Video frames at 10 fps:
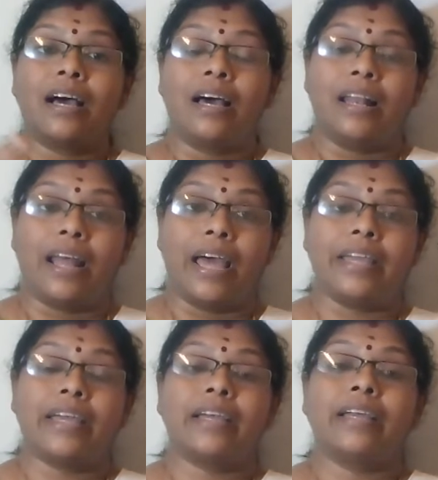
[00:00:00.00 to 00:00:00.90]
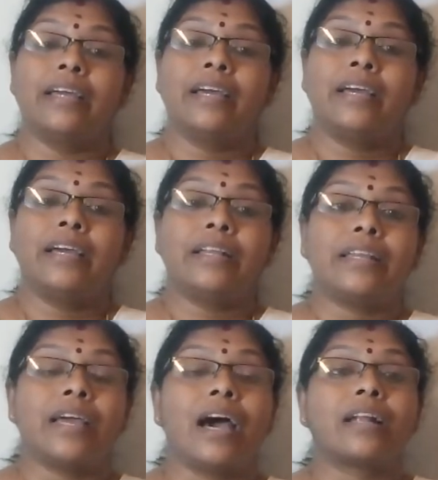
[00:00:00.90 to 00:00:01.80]
lying
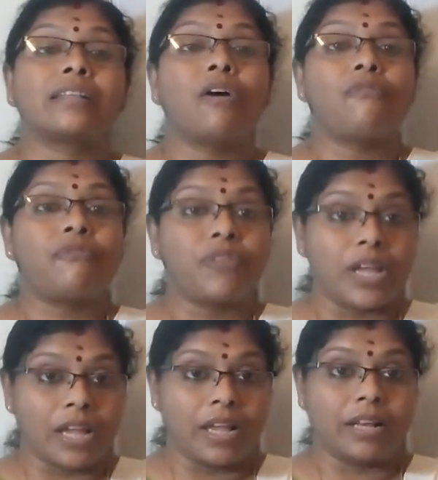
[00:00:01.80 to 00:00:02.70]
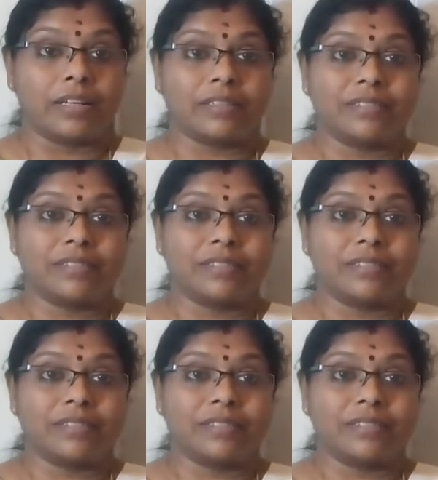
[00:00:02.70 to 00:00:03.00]
near the field.